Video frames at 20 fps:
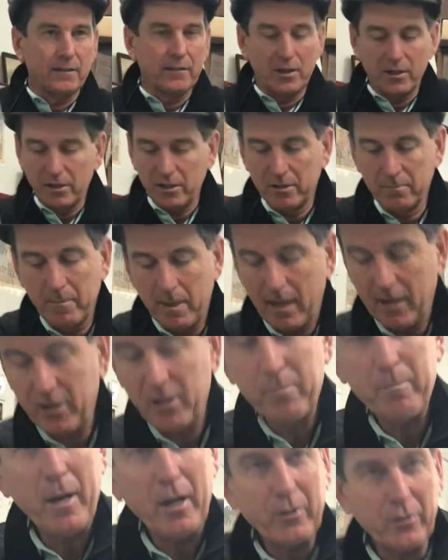This is my
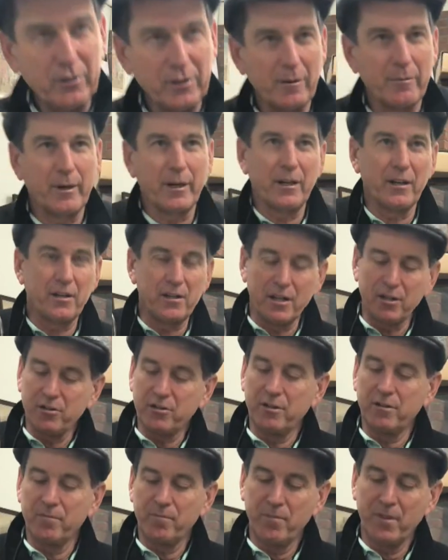special limited
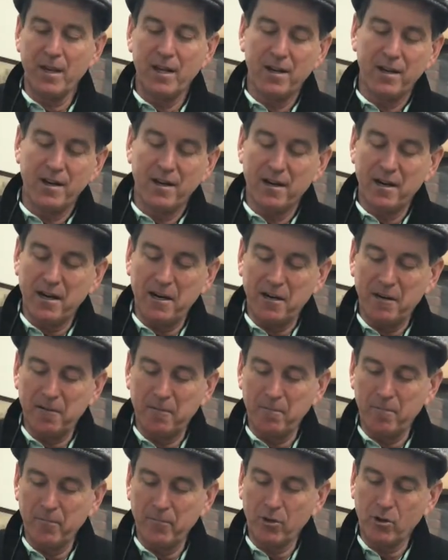edition
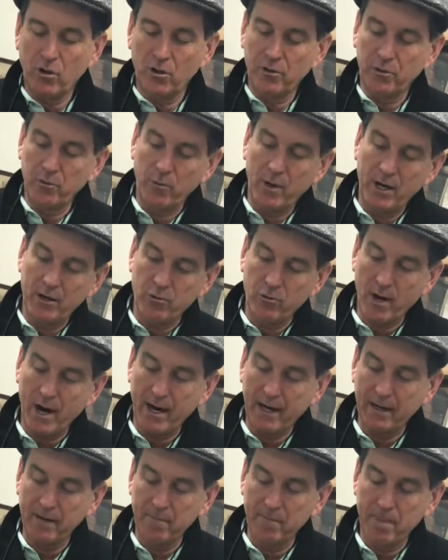called the Red
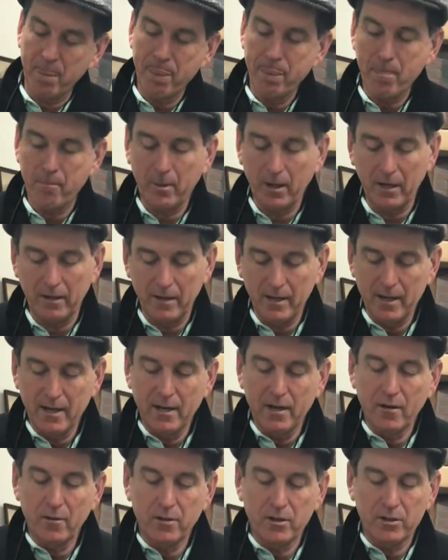Dragon, but
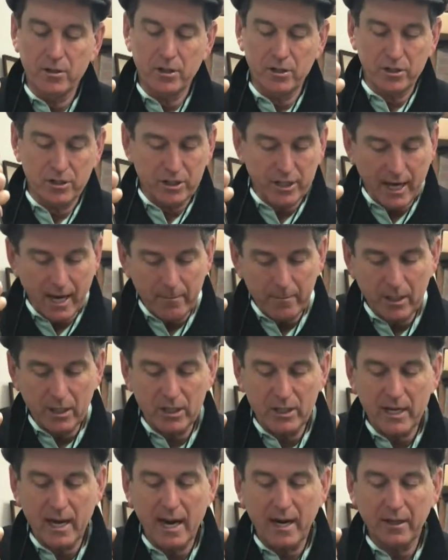this is the same
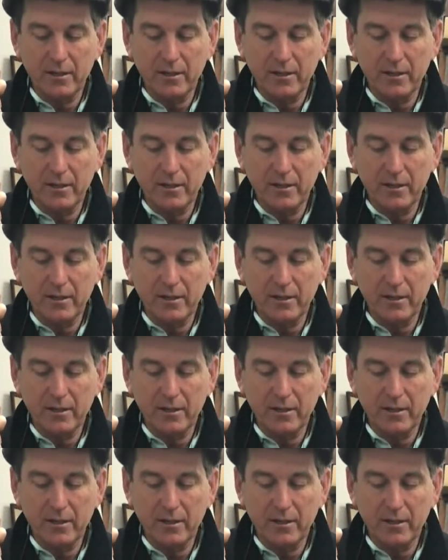exact.